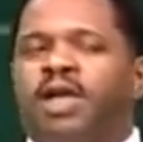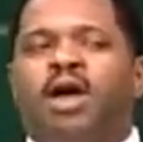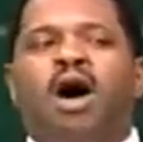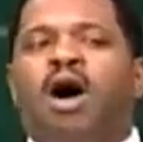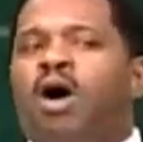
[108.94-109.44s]

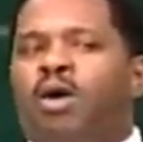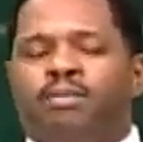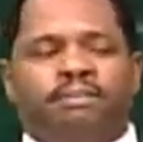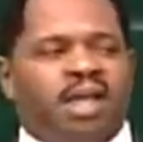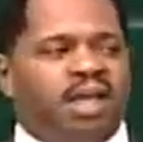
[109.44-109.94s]
that
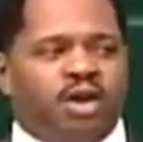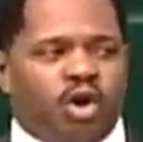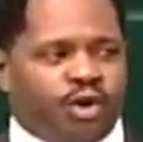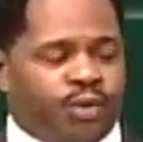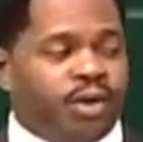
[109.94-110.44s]
all men
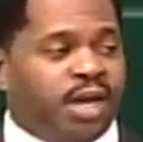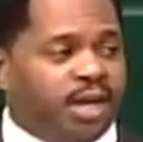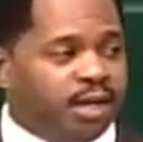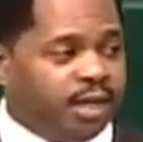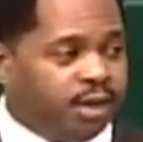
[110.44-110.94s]
are
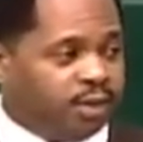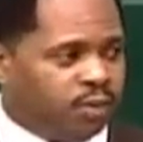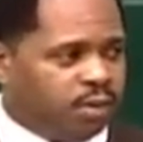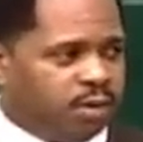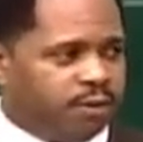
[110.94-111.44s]
created
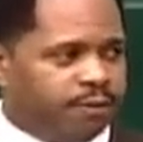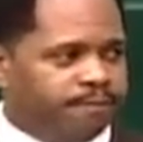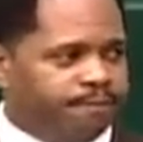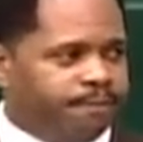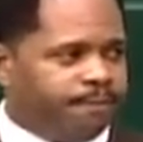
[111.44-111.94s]
equal,
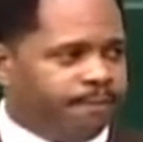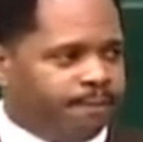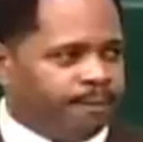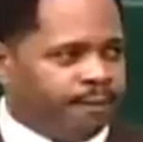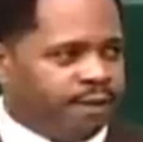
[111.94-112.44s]

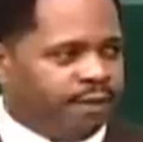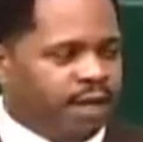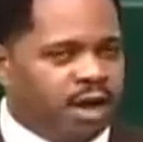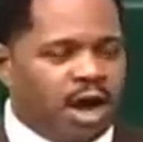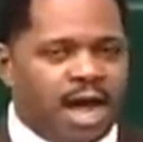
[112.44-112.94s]
that
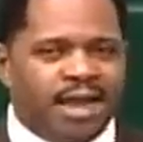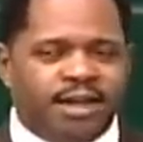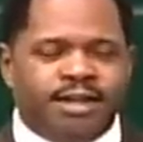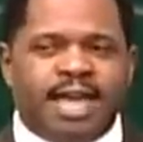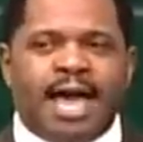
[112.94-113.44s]
they are
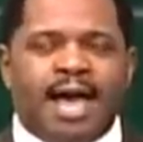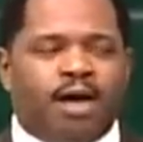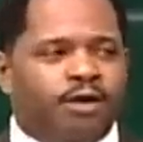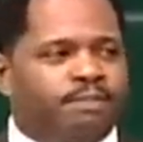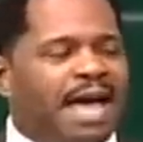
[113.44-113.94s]

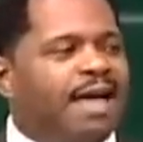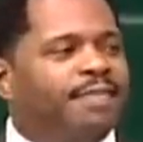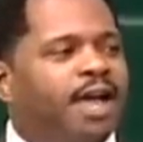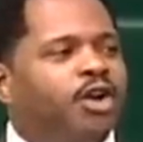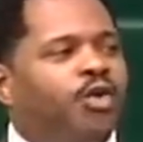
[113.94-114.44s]
endowed
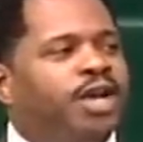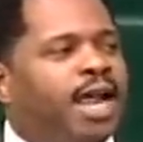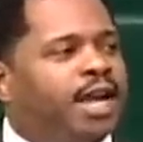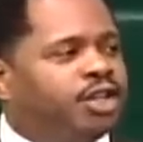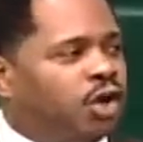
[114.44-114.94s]
by their
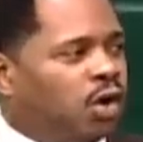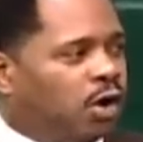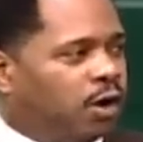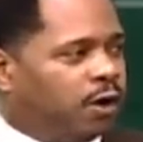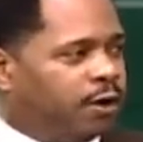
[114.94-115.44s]

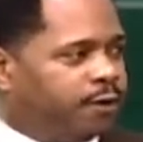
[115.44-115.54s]
Creator